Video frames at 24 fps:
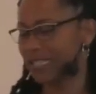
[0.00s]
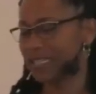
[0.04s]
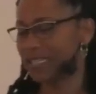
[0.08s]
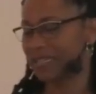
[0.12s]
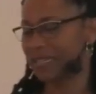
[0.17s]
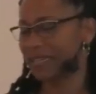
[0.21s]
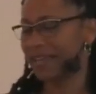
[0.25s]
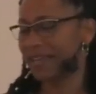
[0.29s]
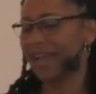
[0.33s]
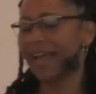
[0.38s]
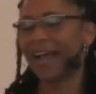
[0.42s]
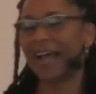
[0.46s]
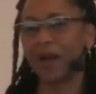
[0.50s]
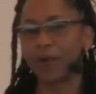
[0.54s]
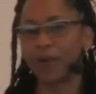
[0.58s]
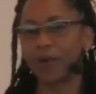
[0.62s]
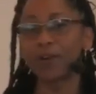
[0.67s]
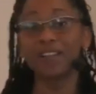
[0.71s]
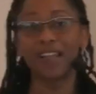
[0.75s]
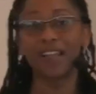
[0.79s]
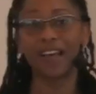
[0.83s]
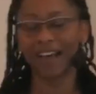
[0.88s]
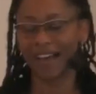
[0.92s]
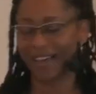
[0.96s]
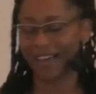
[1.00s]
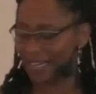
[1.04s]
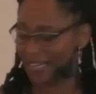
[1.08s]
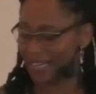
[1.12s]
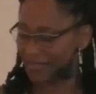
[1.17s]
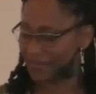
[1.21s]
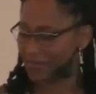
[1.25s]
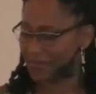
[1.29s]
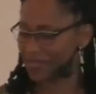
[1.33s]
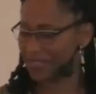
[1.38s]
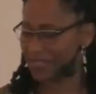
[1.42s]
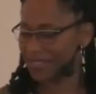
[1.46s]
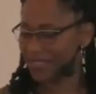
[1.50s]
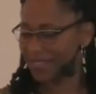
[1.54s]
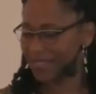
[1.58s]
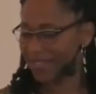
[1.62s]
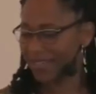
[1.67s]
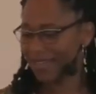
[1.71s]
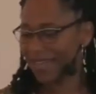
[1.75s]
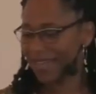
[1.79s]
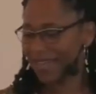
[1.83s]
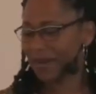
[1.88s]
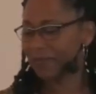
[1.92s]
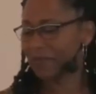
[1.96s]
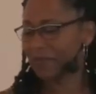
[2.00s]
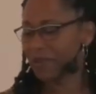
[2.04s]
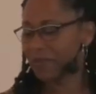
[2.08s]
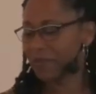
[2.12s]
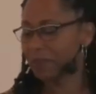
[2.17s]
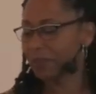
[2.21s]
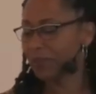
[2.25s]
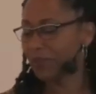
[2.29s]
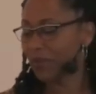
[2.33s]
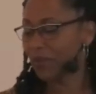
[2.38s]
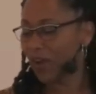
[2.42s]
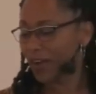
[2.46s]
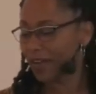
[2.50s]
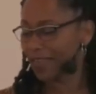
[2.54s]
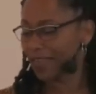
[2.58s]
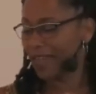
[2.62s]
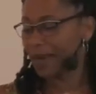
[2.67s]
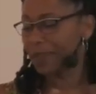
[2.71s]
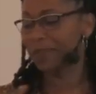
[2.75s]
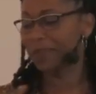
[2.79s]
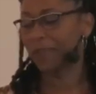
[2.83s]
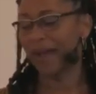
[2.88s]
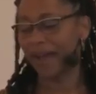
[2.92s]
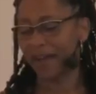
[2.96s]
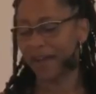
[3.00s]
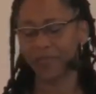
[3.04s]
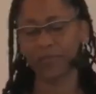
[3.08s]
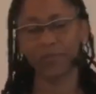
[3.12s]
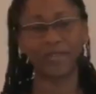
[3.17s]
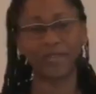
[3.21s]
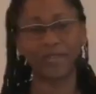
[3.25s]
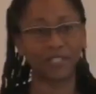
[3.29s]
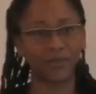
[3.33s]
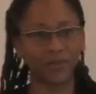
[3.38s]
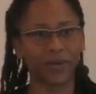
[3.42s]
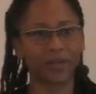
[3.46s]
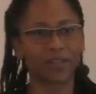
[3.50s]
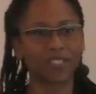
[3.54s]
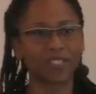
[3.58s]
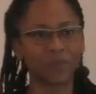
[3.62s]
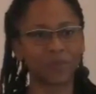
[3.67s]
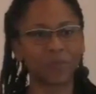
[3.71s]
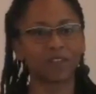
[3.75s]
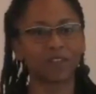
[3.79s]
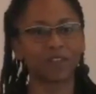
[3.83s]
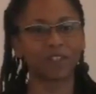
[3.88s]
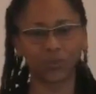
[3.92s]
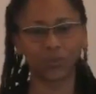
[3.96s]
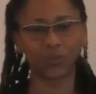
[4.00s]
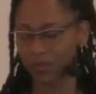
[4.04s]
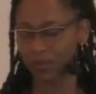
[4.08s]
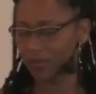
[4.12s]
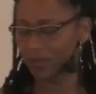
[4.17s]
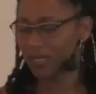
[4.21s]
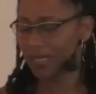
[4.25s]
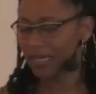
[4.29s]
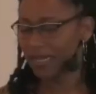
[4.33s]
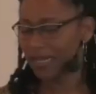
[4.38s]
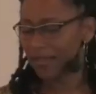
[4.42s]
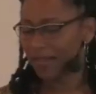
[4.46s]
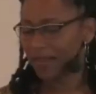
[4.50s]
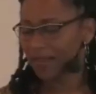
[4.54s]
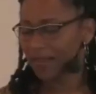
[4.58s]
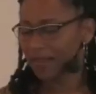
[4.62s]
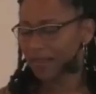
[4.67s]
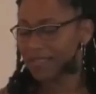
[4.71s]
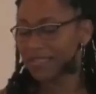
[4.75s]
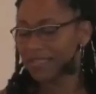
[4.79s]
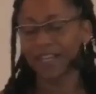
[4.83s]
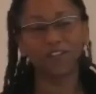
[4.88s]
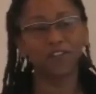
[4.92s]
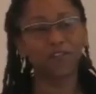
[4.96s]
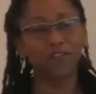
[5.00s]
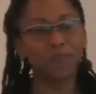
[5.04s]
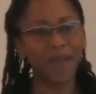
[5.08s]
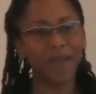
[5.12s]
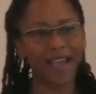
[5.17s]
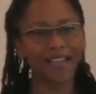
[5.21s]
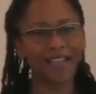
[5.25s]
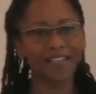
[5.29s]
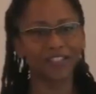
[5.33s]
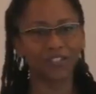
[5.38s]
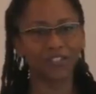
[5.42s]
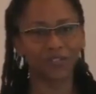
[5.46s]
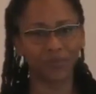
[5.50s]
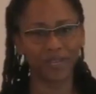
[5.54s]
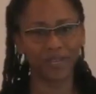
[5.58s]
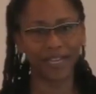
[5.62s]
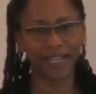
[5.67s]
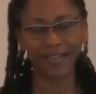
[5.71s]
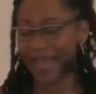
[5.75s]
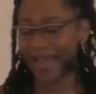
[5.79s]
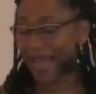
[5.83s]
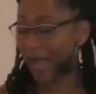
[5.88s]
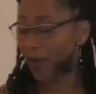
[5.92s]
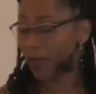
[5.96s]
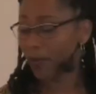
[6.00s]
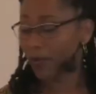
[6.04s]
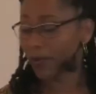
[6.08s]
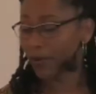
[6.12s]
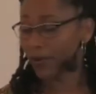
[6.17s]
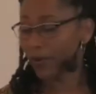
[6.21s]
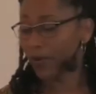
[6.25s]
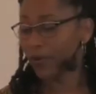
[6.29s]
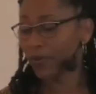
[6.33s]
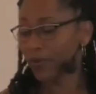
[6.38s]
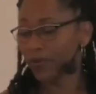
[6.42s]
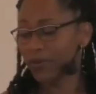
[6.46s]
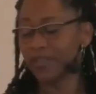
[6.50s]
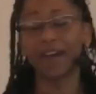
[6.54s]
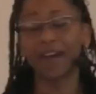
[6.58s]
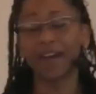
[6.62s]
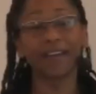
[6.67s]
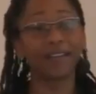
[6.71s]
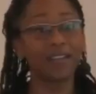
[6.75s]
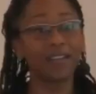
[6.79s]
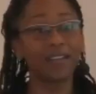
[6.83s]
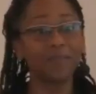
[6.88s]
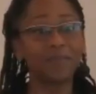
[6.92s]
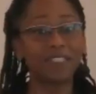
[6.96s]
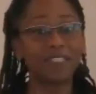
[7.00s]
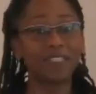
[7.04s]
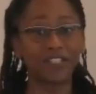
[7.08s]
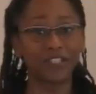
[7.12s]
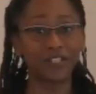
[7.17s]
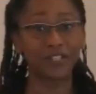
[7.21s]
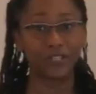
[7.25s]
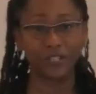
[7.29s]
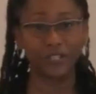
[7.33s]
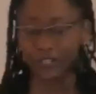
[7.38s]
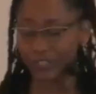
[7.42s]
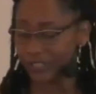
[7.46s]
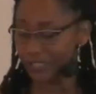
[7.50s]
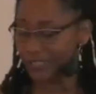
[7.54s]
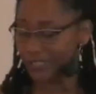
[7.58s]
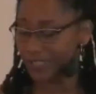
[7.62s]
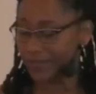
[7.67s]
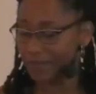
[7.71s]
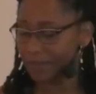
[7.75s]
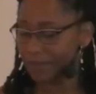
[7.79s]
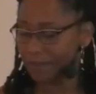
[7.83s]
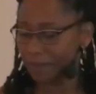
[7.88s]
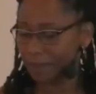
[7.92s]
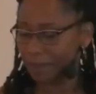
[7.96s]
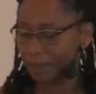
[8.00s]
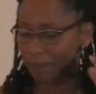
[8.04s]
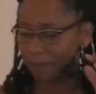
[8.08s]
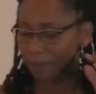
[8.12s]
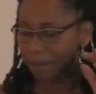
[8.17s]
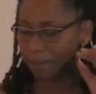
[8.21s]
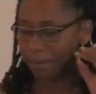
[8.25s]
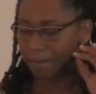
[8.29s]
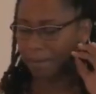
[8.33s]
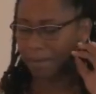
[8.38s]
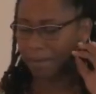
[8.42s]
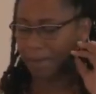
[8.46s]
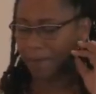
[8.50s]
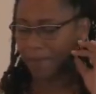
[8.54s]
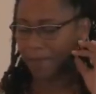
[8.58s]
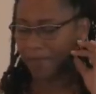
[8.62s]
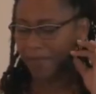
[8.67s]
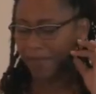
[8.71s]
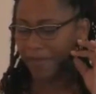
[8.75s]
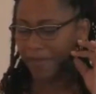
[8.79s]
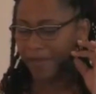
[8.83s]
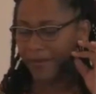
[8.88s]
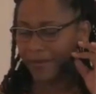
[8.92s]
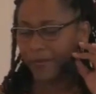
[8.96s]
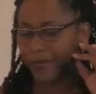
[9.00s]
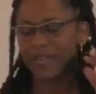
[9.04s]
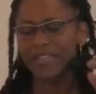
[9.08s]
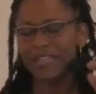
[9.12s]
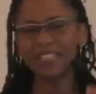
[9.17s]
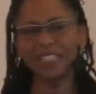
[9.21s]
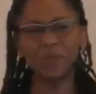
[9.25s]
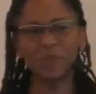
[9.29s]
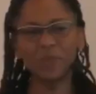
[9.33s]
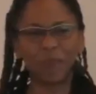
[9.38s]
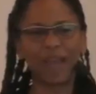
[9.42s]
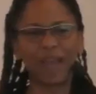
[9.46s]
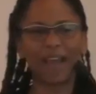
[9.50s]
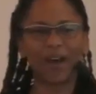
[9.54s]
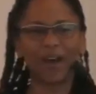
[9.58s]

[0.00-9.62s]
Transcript: our lives, and we block that pathway to our spiritual self-mastery and our own unlimited good. What is power